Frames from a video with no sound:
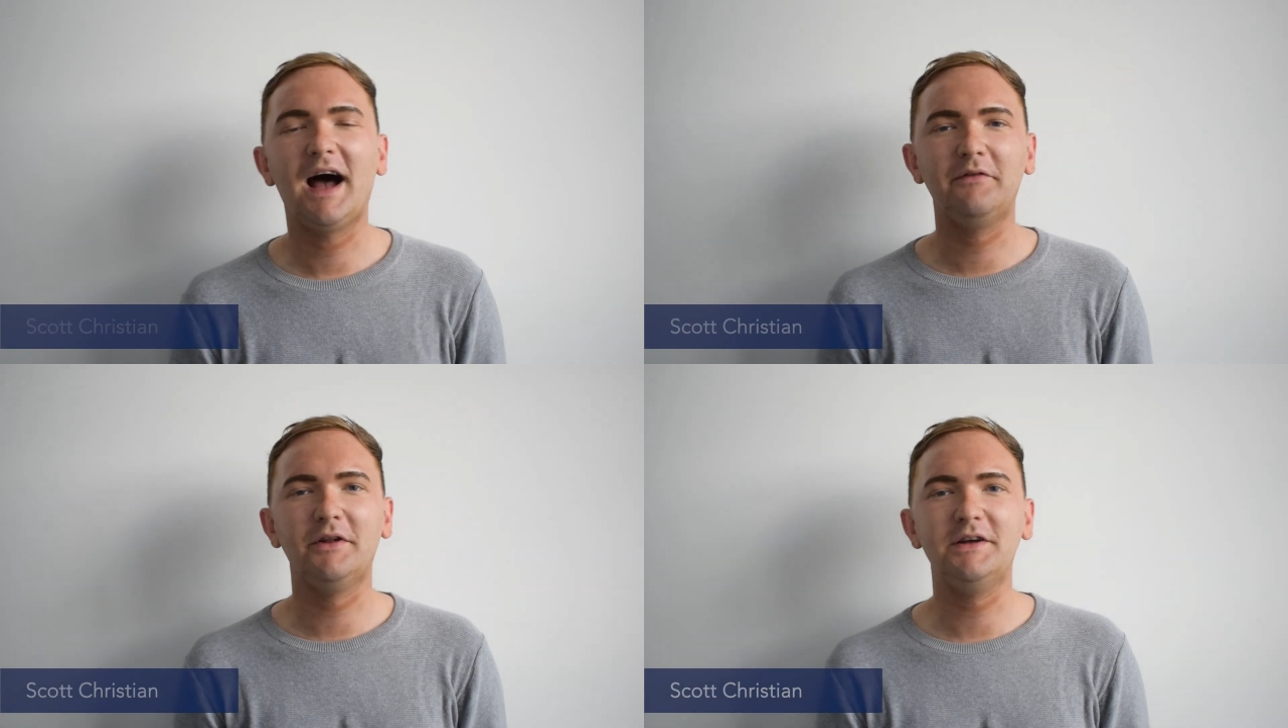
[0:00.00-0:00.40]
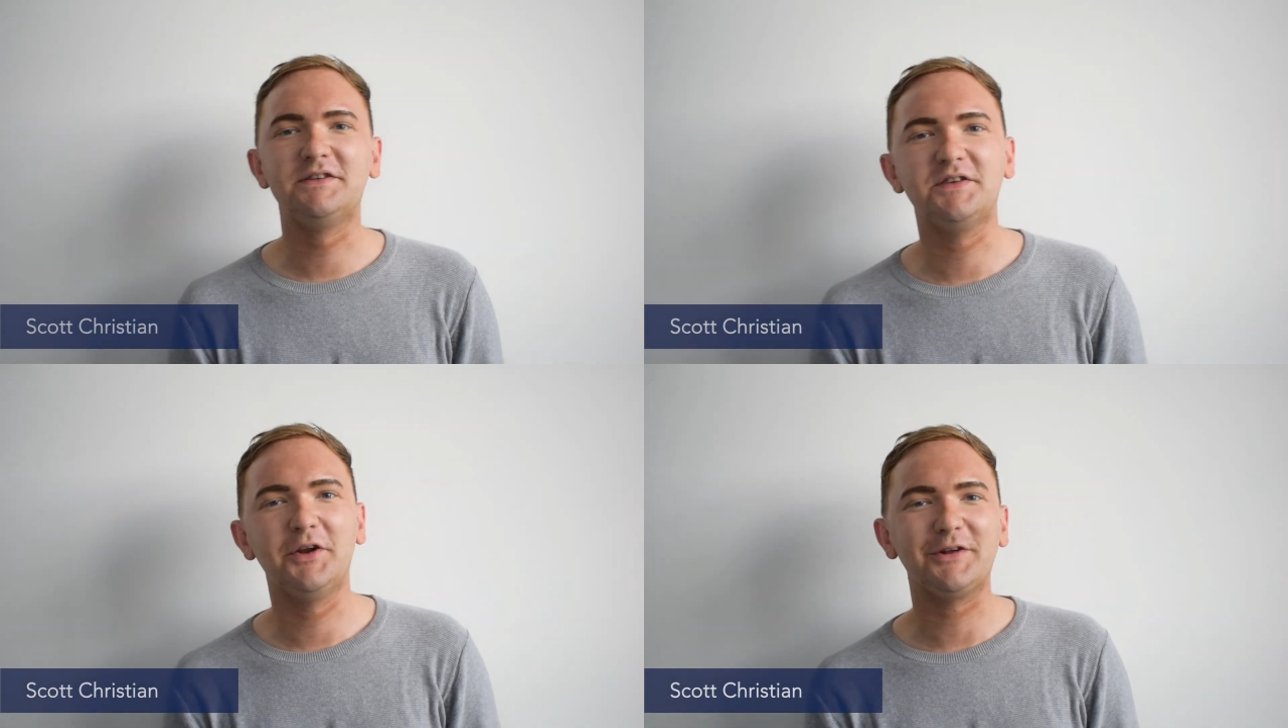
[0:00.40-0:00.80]
I've learned
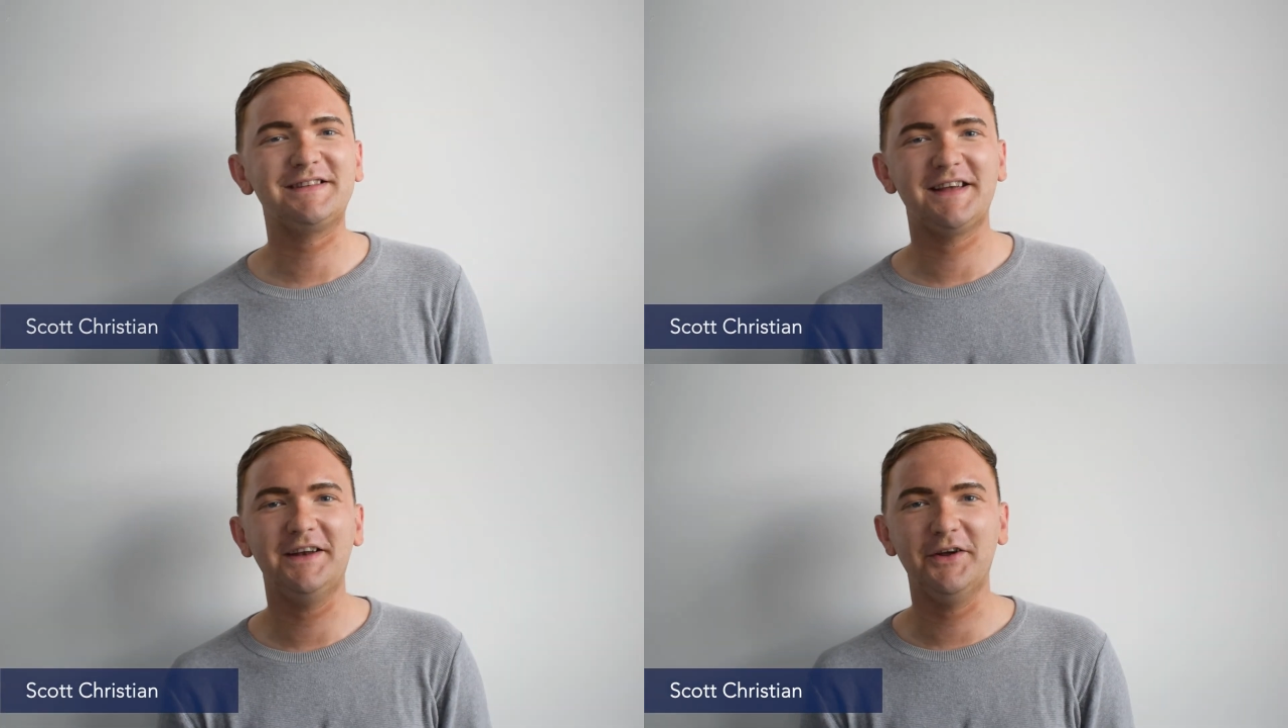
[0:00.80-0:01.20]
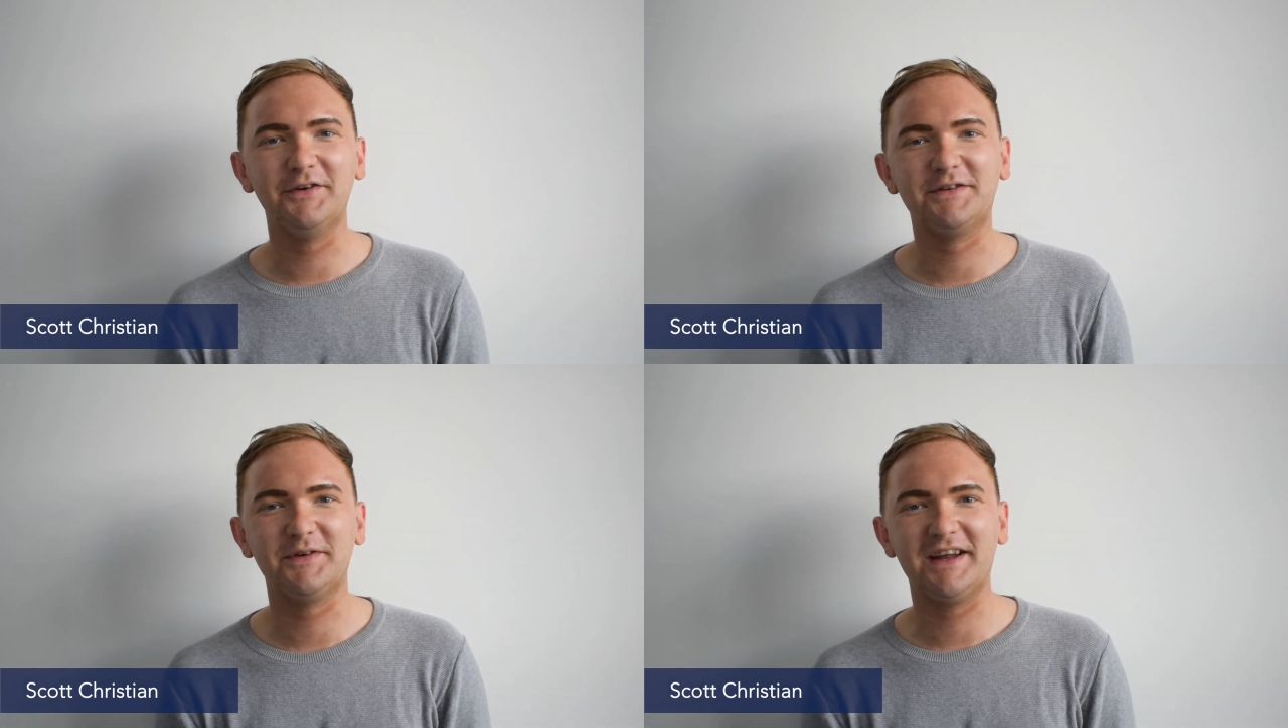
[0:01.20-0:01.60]
to not say
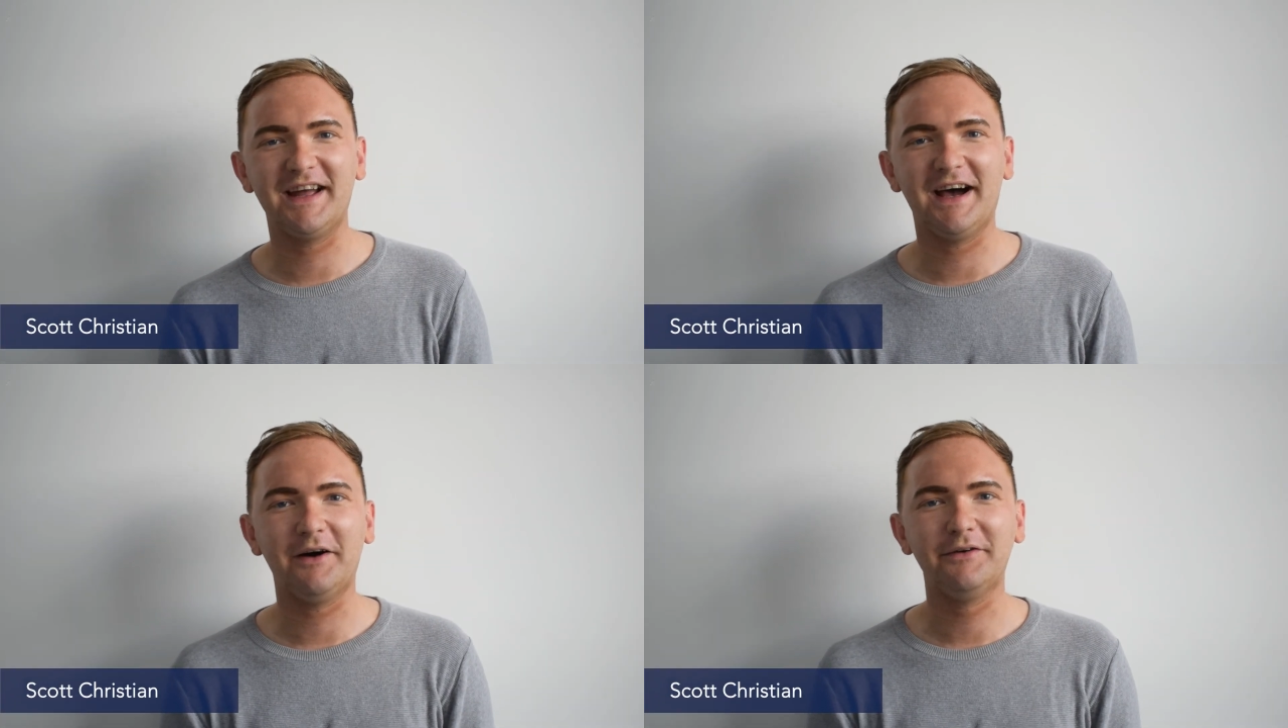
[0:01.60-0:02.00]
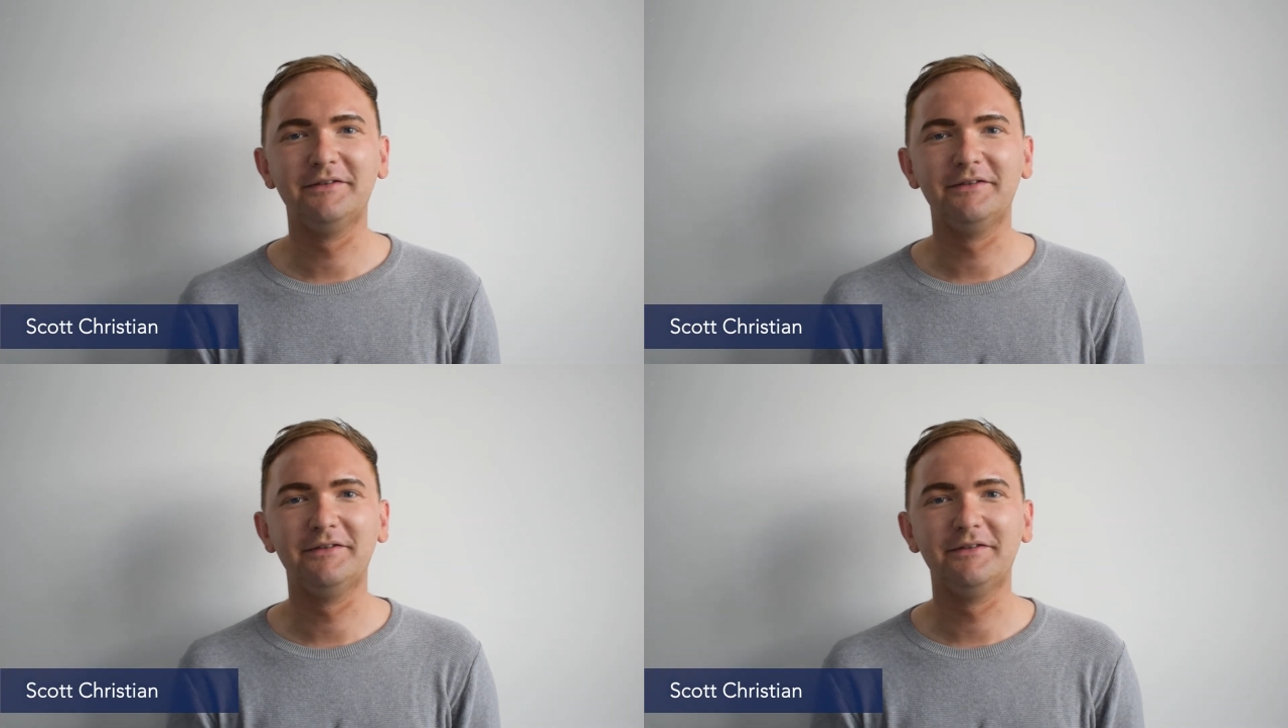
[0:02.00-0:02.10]
no to a night out.